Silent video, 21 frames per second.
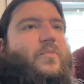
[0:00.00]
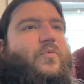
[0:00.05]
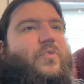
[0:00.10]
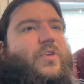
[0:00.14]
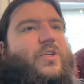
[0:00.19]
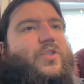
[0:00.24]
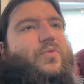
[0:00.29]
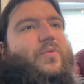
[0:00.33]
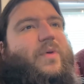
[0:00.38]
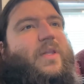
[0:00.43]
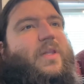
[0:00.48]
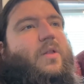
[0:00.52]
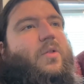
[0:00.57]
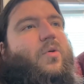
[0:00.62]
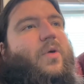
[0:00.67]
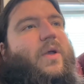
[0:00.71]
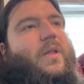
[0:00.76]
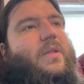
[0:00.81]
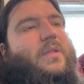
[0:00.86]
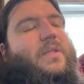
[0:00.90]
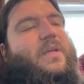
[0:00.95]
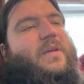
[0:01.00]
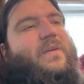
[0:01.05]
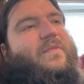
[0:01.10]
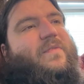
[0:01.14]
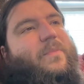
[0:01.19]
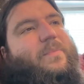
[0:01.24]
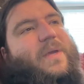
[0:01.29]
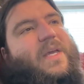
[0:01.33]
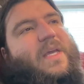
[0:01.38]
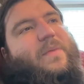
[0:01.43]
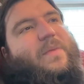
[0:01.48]
which win the loyalty of
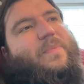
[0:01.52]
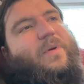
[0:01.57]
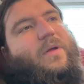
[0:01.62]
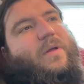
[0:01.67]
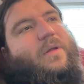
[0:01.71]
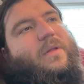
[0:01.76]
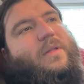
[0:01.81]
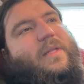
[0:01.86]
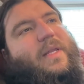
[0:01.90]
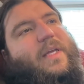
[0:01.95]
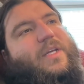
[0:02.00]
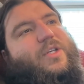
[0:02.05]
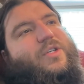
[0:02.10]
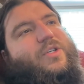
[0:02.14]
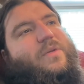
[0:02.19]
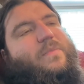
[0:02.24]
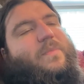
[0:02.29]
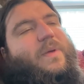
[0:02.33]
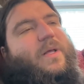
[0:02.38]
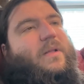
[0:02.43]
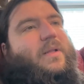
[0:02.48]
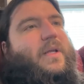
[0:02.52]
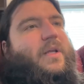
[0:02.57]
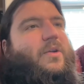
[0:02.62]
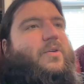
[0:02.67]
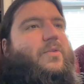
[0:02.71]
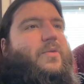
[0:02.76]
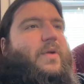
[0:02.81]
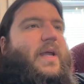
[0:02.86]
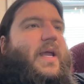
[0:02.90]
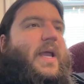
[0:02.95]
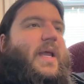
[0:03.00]
the people, nation building
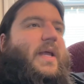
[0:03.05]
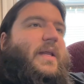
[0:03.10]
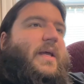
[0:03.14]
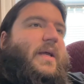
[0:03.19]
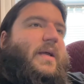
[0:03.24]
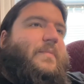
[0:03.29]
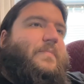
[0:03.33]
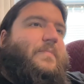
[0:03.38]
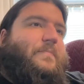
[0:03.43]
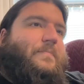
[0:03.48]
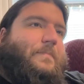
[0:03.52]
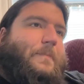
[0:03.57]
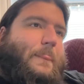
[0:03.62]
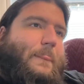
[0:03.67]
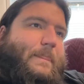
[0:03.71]
creating